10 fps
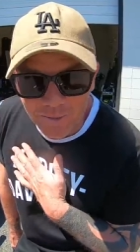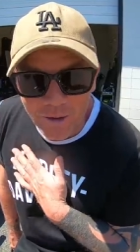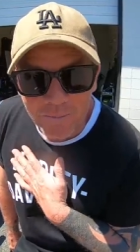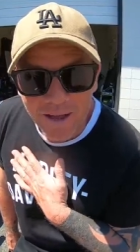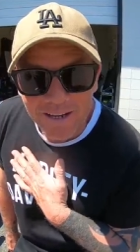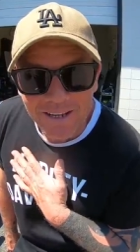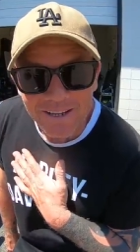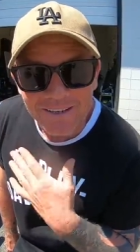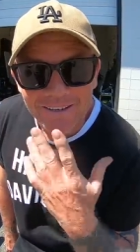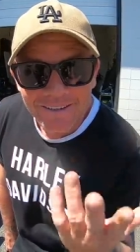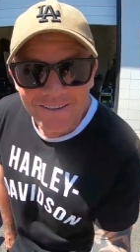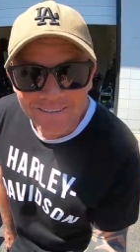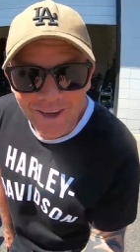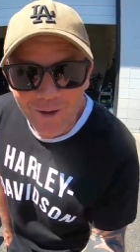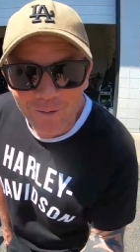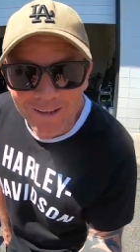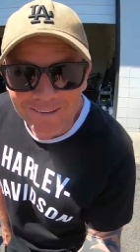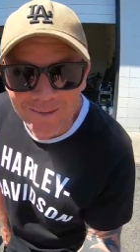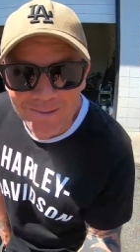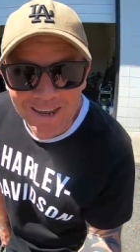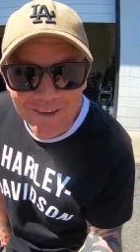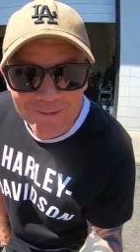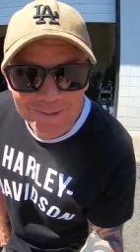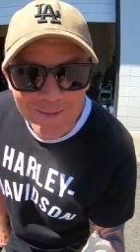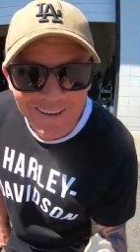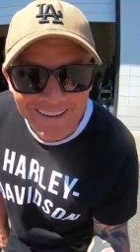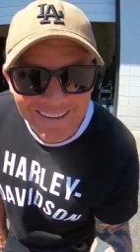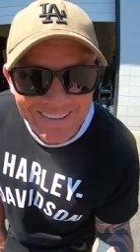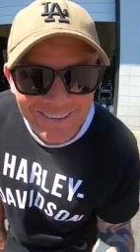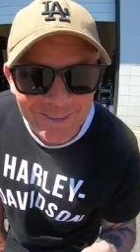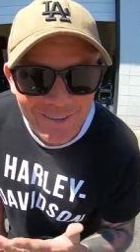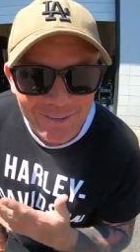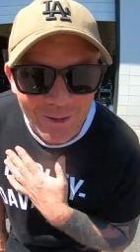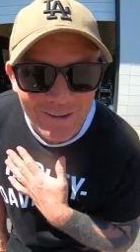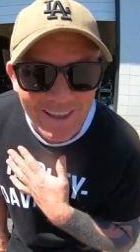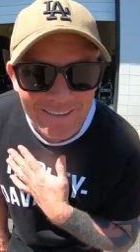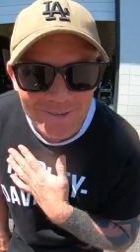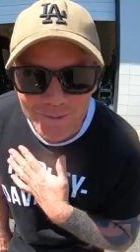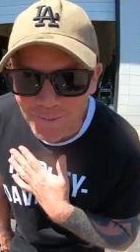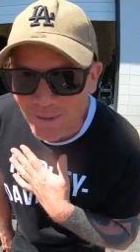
none of my money. They're holding some of David's money until they find out some